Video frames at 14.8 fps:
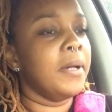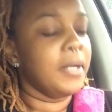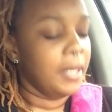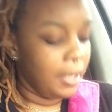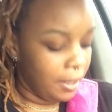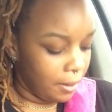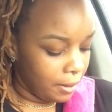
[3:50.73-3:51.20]

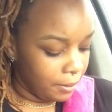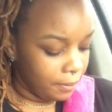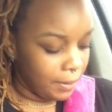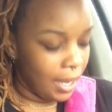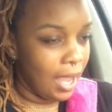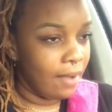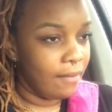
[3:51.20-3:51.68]

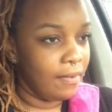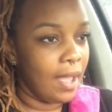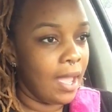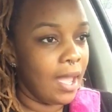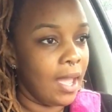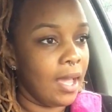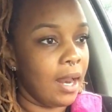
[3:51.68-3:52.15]

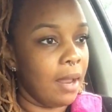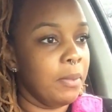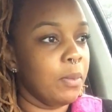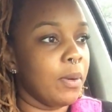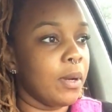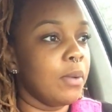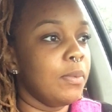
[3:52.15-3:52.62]
I've
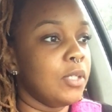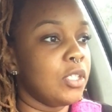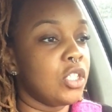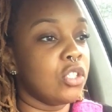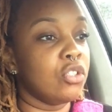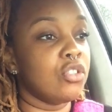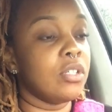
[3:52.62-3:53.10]
been working with
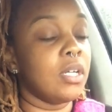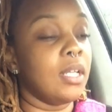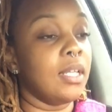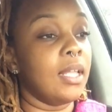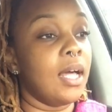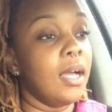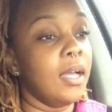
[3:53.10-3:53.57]
children a
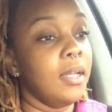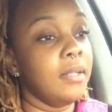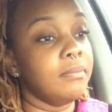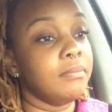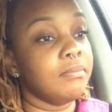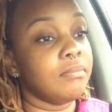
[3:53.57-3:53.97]
lot,